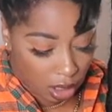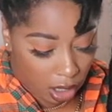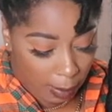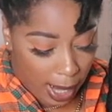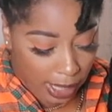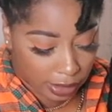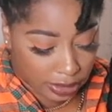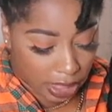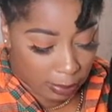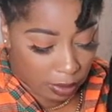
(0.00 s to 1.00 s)
How do you
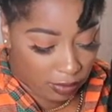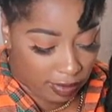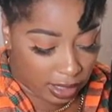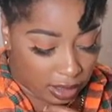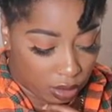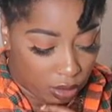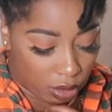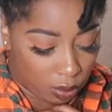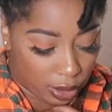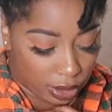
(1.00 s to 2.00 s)
stay motivated,
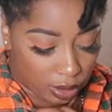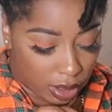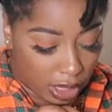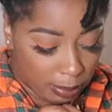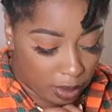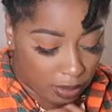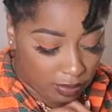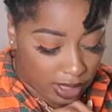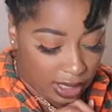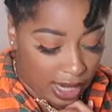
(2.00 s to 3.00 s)
or when you're
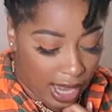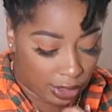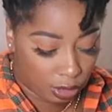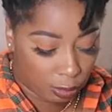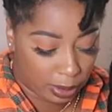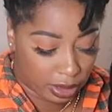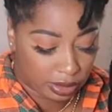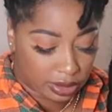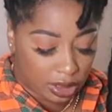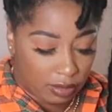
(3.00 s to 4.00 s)
unmotivated, how do you pick
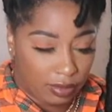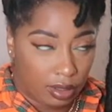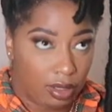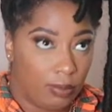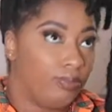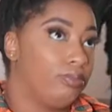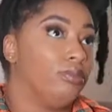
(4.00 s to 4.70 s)
yourself up?